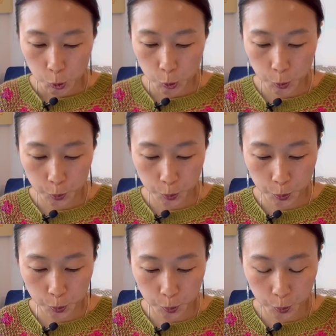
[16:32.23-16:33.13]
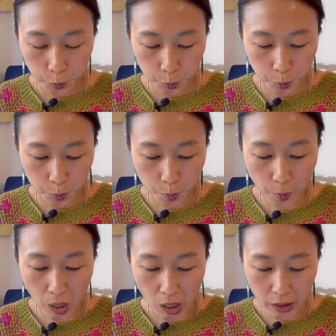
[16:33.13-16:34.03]
And
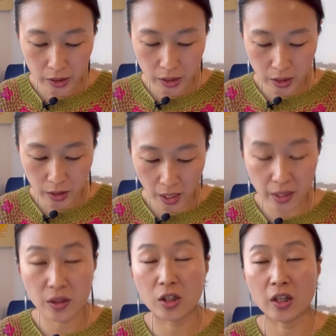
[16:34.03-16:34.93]
the